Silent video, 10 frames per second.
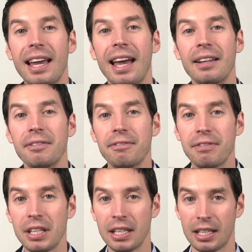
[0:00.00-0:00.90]
and
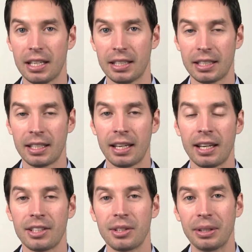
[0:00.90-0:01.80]
feet.
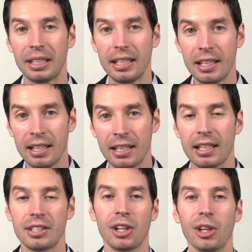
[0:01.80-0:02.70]
So E
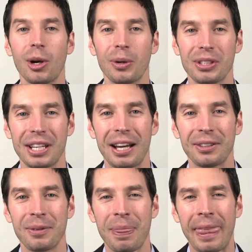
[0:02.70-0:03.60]
is a lower
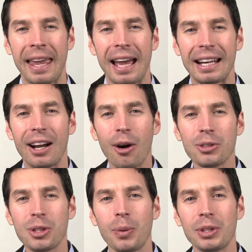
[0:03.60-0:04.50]
sound. And I
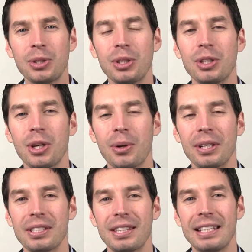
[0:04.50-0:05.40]
also want you to
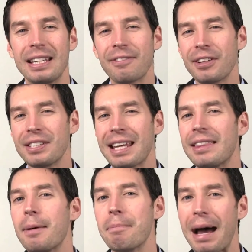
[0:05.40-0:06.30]
notice the difference
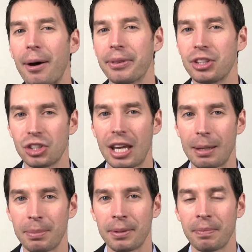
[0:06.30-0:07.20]
in the mouth
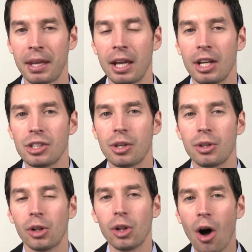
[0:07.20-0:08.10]
shape. So
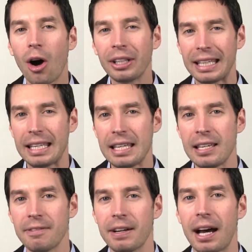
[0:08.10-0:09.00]
the long
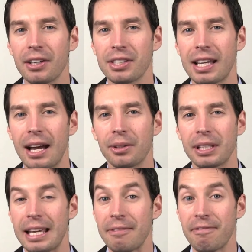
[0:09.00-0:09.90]
E vowel
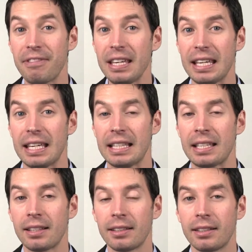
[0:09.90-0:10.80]
sound in
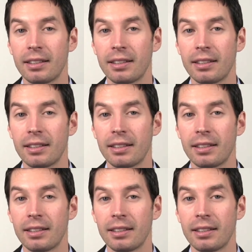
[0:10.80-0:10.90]
feet,